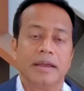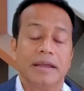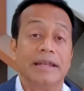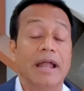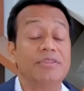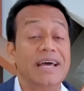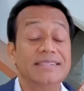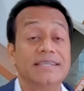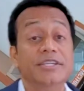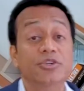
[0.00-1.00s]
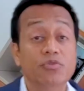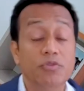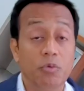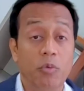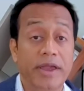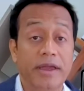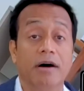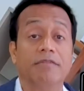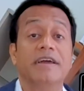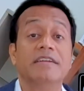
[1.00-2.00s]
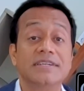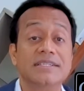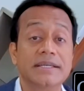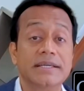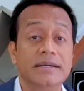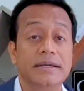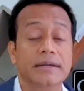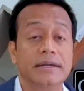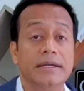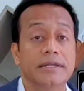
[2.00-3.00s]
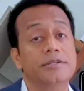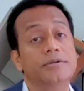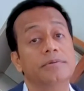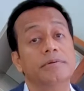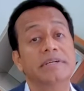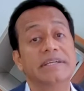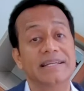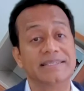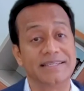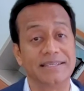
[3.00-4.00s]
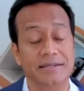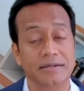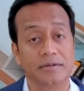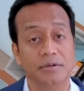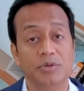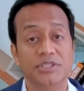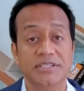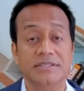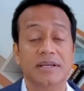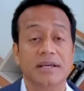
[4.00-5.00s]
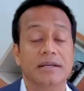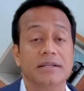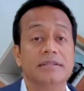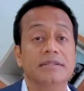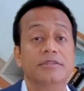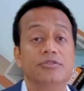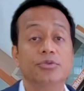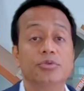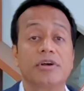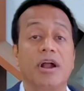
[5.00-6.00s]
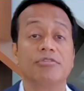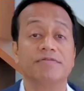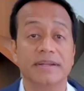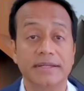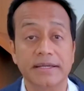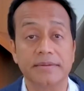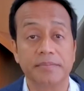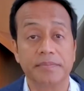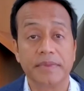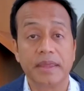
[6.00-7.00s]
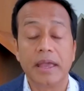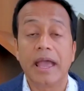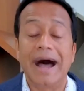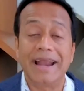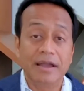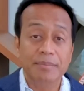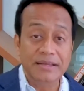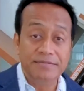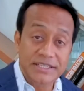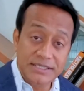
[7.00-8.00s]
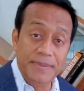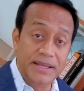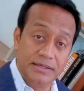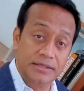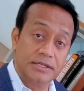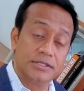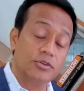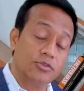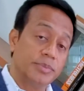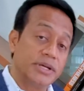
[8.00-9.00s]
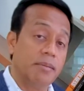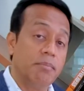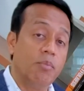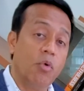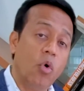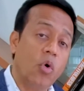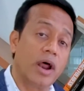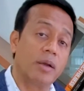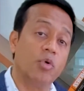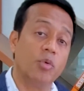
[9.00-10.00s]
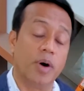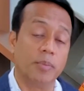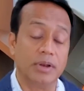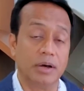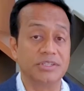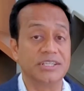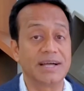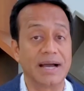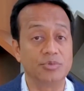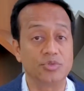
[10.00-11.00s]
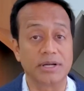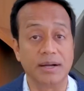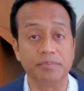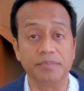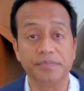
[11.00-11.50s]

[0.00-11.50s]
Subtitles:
Now there is a new way of investing into real estate, which is through crowdfunding. And I believe this method is going to become more and more popular with the times to come.